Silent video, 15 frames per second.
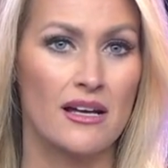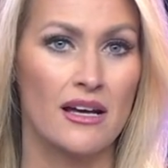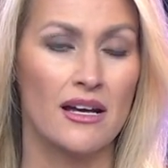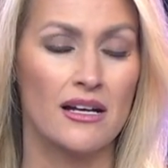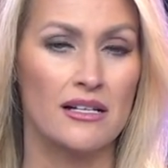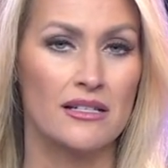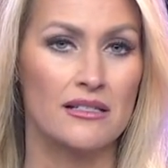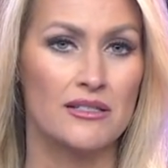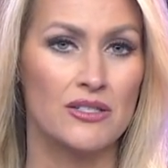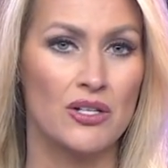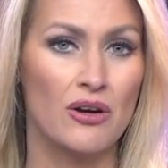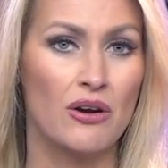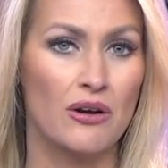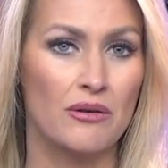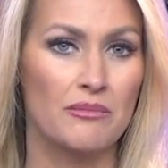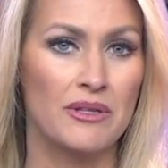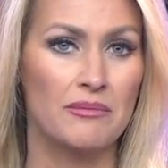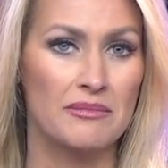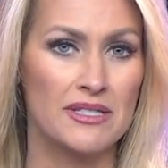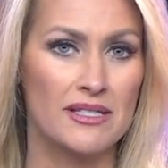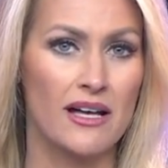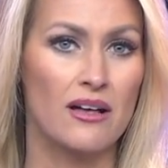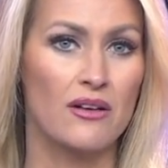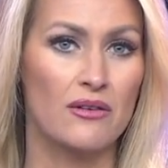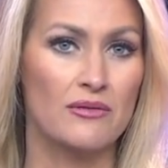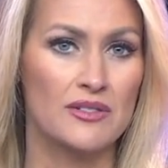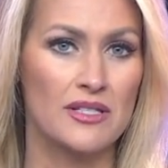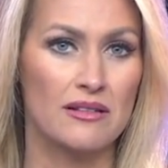uh, to harm themselves,